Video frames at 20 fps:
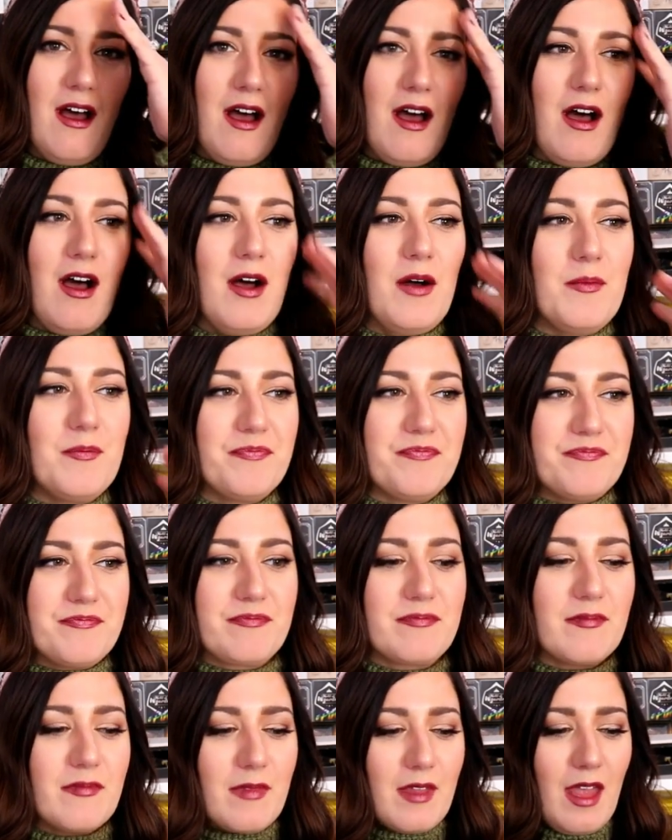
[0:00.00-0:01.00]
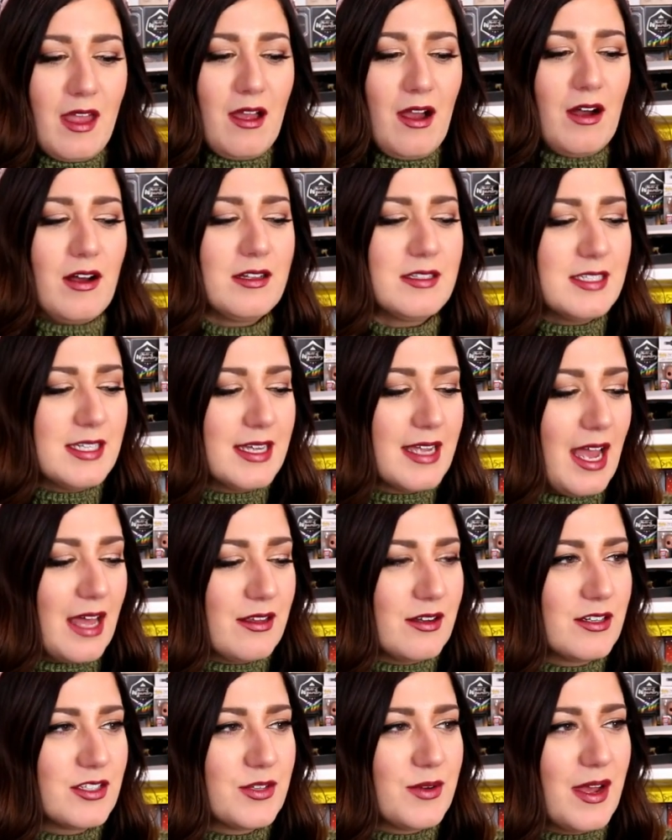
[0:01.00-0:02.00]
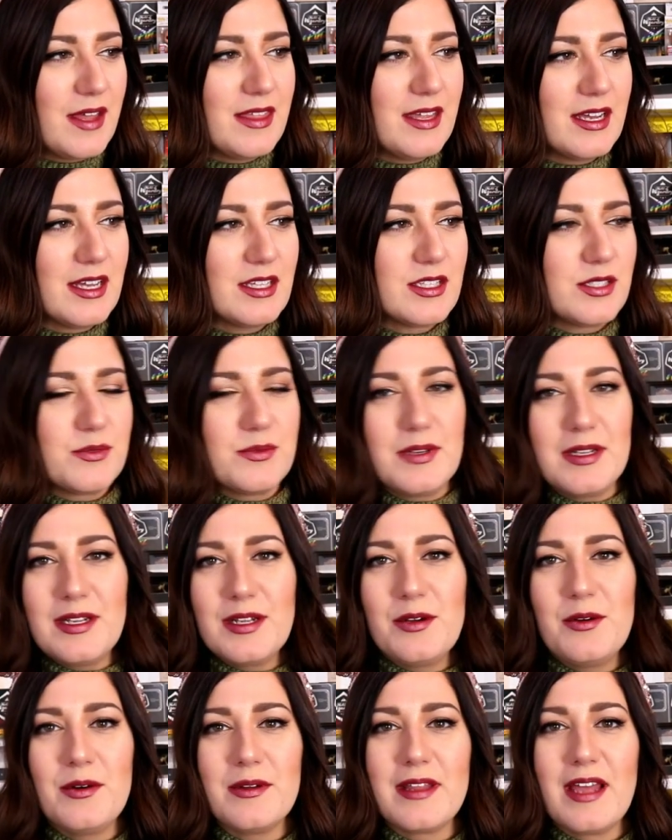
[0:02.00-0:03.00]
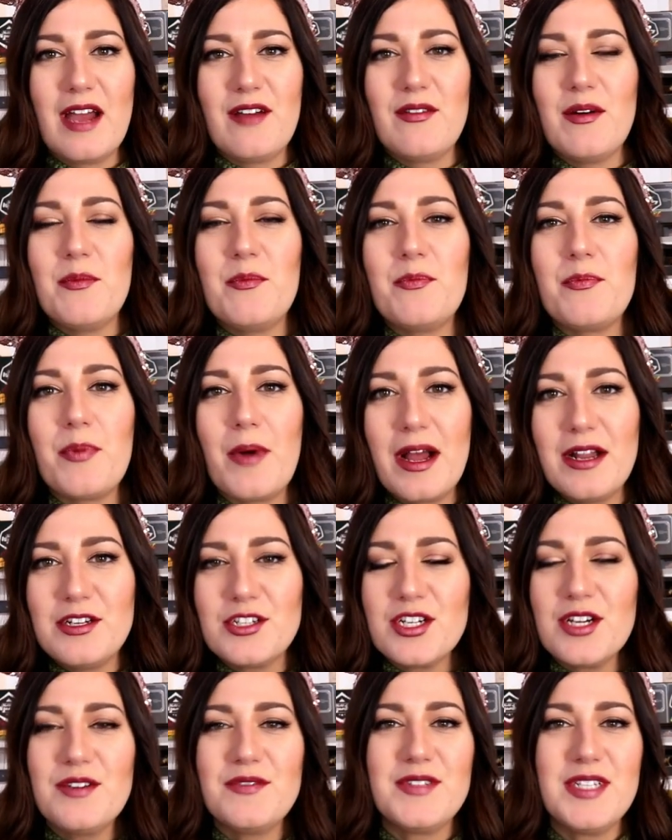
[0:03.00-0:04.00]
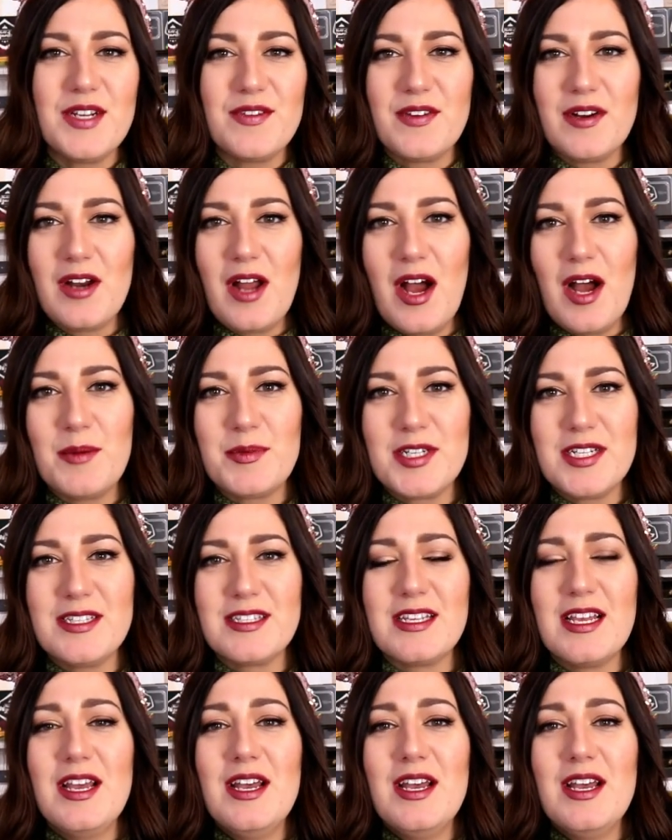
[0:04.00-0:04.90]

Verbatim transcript: Um, all together so I think it's really cool they have a bunch of different options